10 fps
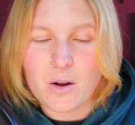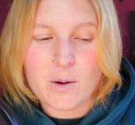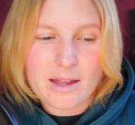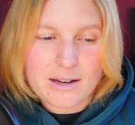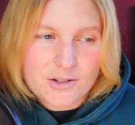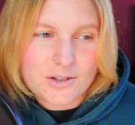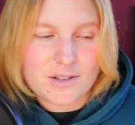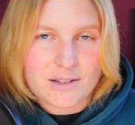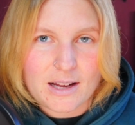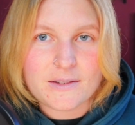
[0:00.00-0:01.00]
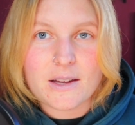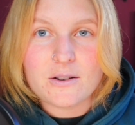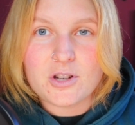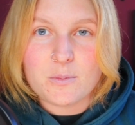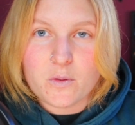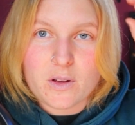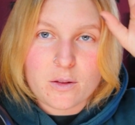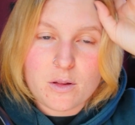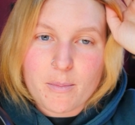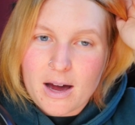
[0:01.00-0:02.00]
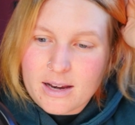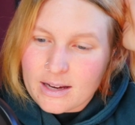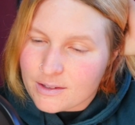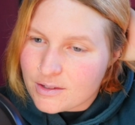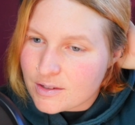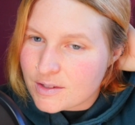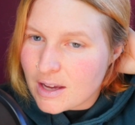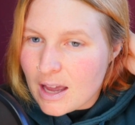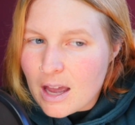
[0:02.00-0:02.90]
knowing that it's just intense energy moving through the body, it's just